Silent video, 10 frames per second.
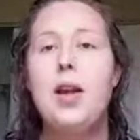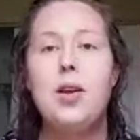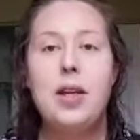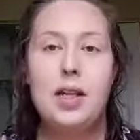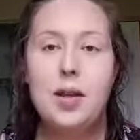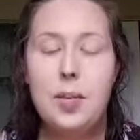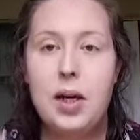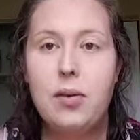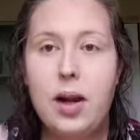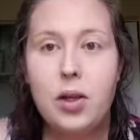I don't like the
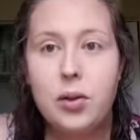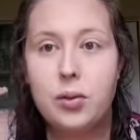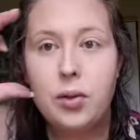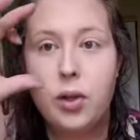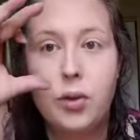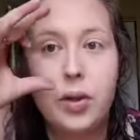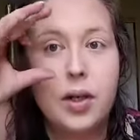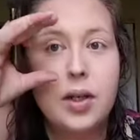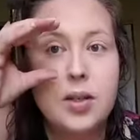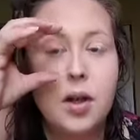big raccoon look
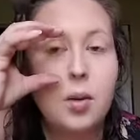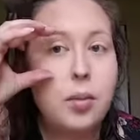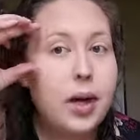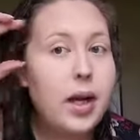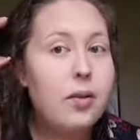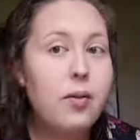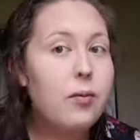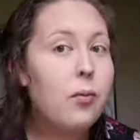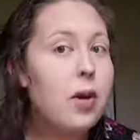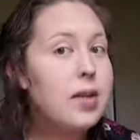where it's all bright
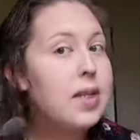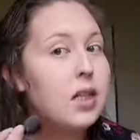in one